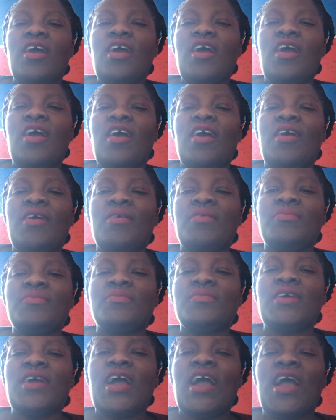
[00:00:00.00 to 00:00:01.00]

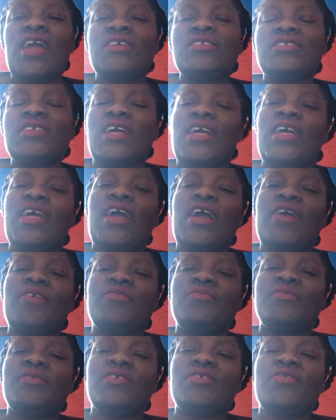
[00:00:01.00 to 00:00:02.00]
Um, I started
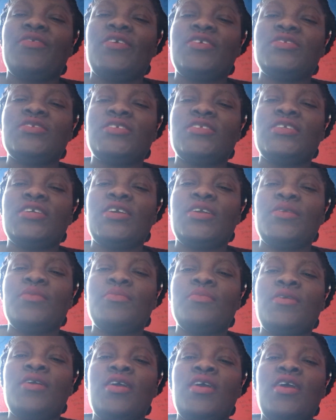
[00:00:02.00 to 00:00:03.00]
having a crush on
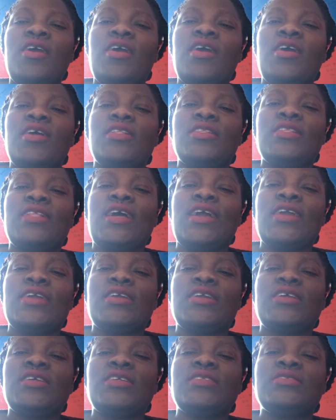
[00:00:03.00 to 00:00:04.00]
him
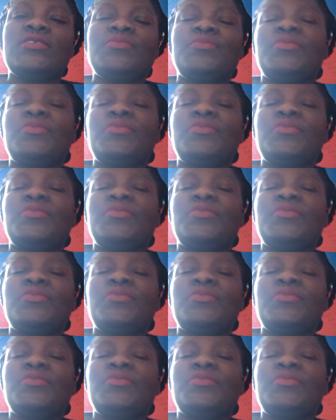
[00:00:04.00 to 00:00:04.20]
like the